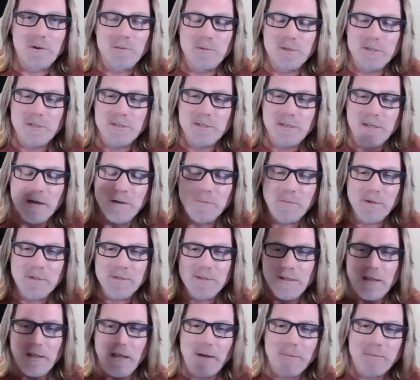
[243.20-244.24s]
We just did a bunch
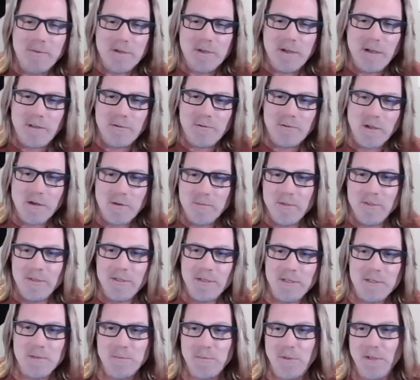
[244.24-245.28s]
of that up in Colorado, but
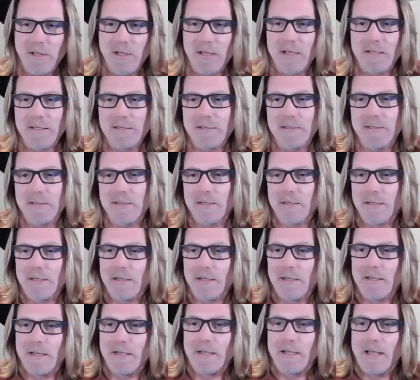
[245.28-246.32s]
this place
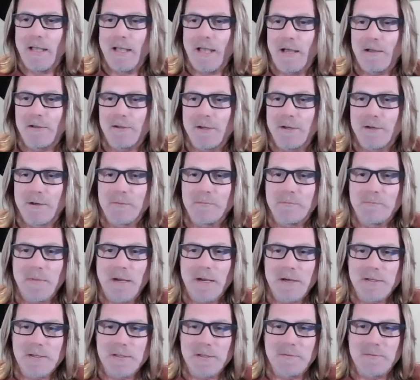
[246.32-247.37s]
out here at
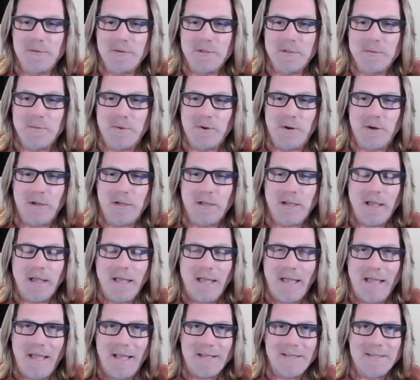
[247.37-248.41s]
Maris Adventure Park
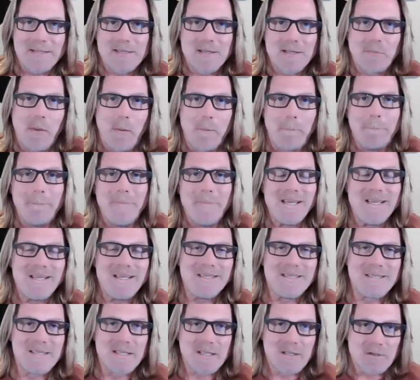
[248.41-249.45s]
has some
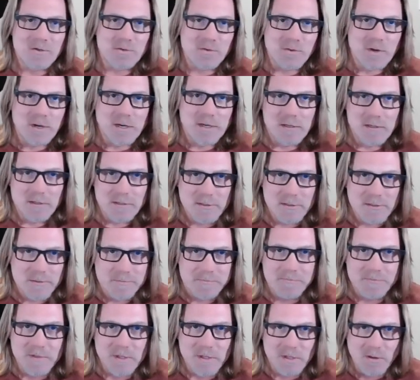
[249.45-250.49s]
amazing trails
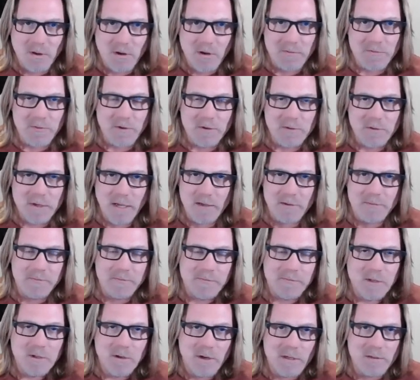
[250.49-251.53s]
to go off road. Now,
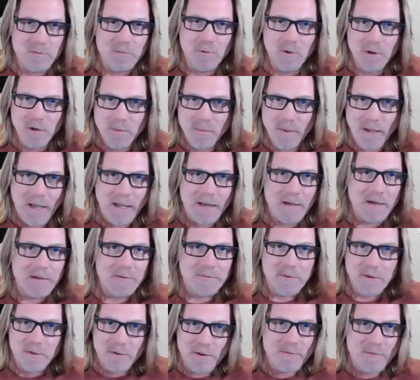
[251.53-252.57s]
you don't have to worry about if
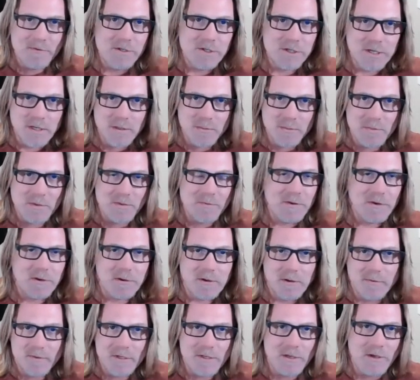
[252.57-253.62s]
you don't have a Jeep, if you don't
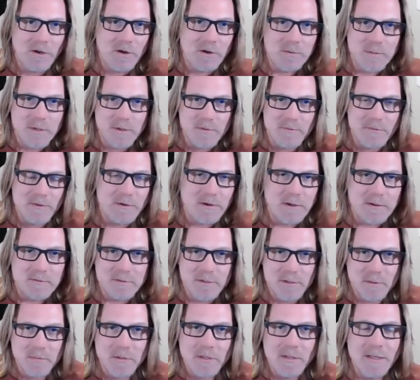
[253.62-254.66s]
have a Tacoma, if you don't have
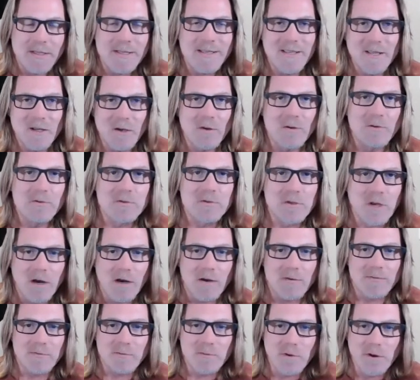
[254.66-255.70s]
something that goes
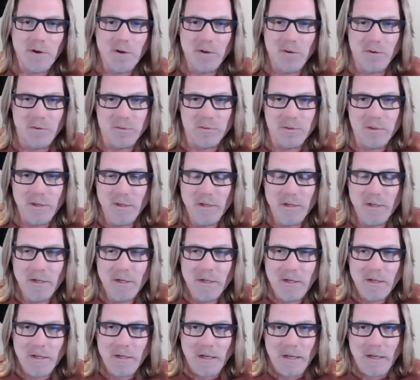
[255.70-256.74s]
off road.
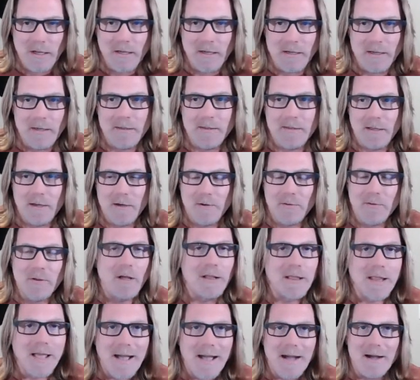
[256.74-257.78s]
They don't
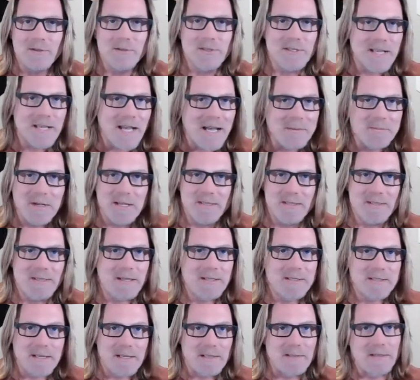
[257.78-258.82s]
allow side by
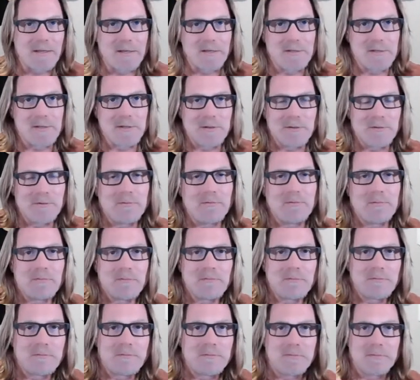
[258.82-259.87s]
sides out there, so
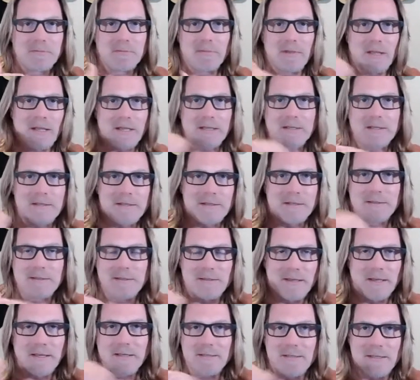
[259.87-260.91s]
nix
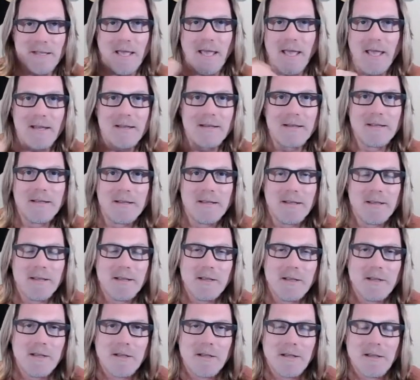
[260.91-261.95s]
that.
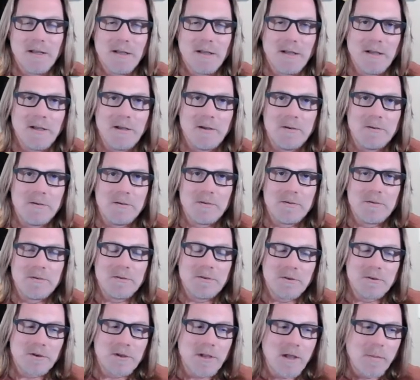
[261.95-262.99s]

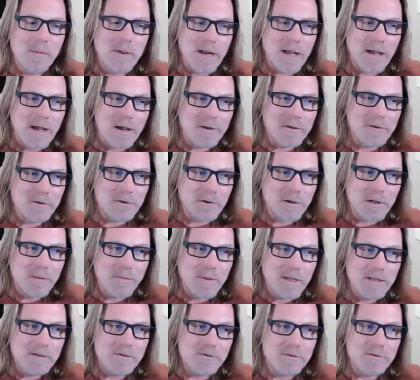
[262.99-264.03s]
You're coming out. You're going
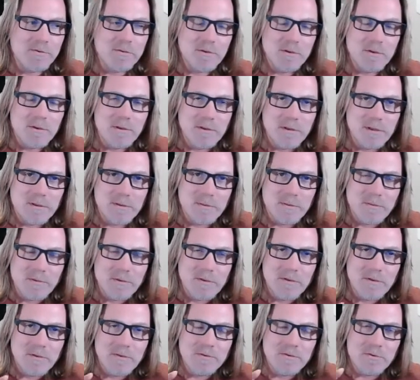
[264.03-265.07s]
to be
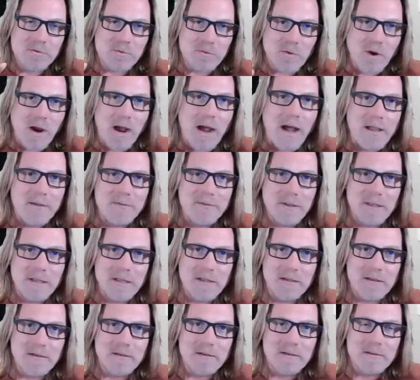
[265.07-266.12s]

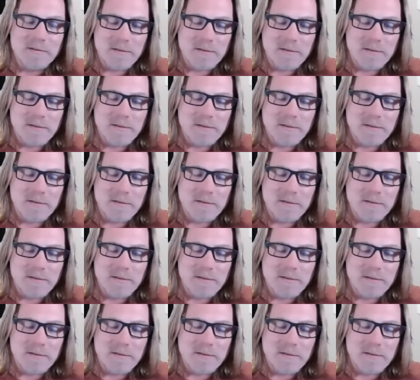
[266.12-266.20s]
driving.